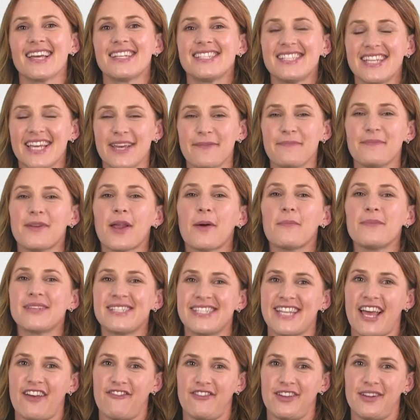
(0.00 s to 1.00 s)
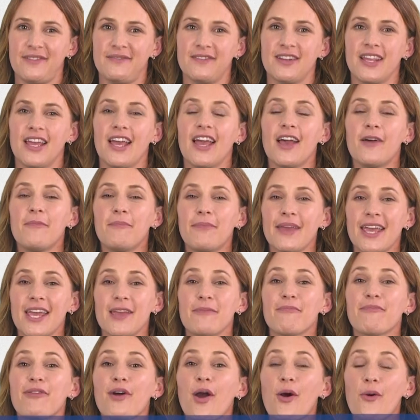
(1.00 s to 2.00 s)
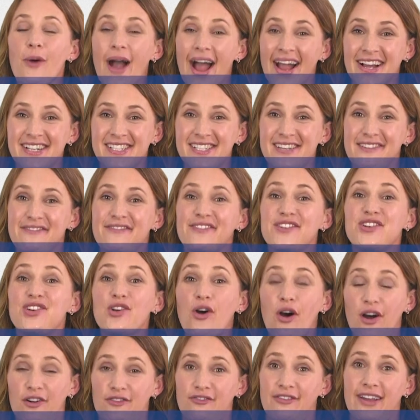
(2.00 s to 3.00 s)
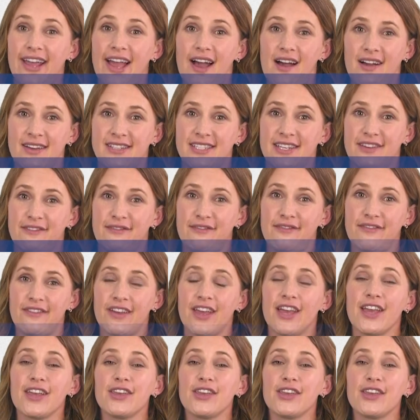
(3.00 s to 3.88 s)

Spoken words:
Tip number 7, be proactive, not reactive.